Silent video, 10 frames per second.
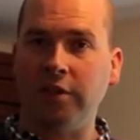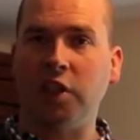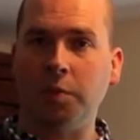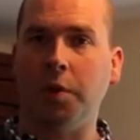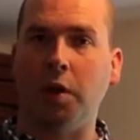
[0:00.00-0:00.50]

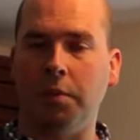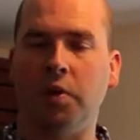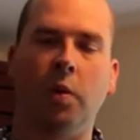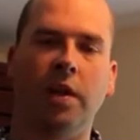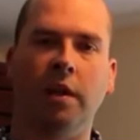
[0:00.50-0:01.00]
dispute
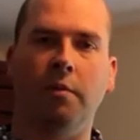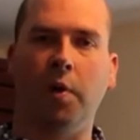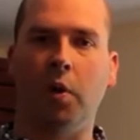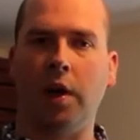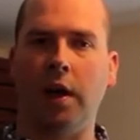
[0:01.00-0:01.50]
between the
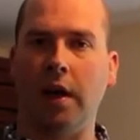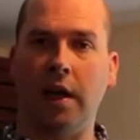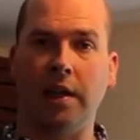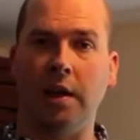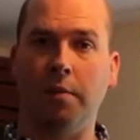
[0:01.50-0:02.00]
employer
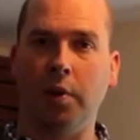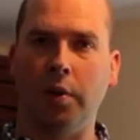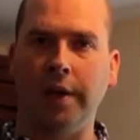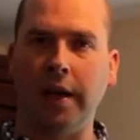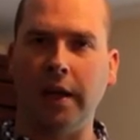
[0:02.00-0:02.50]
and the
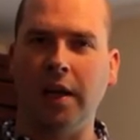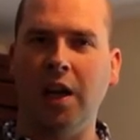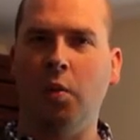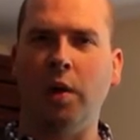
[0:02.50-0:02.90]
employee,